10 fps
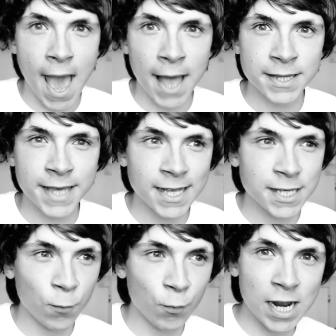And
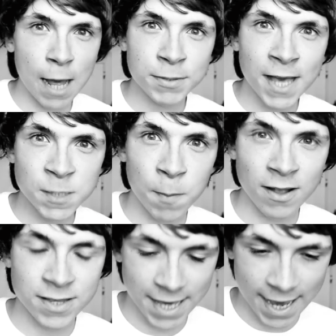getting really upset
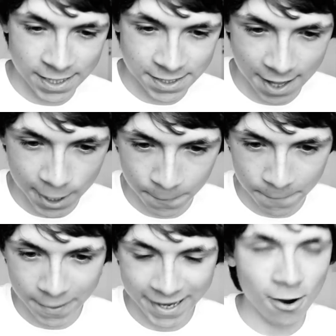about it and
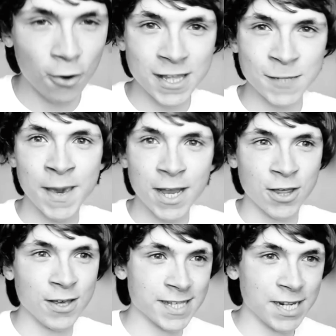like making all these
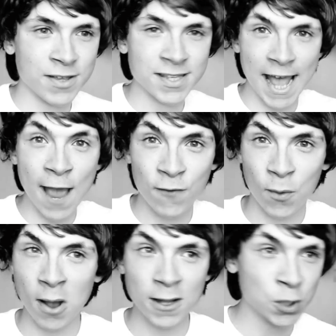pictures and it's just
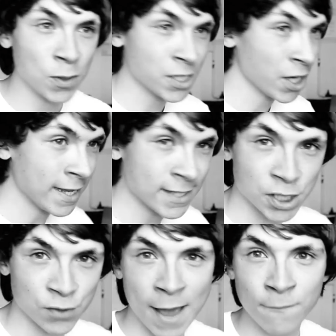everywhere on Twitter,
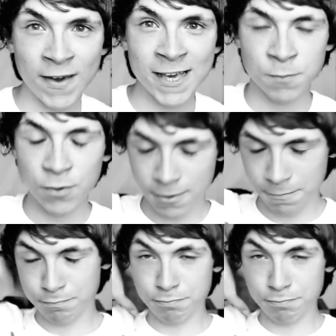Instagram, Facebook,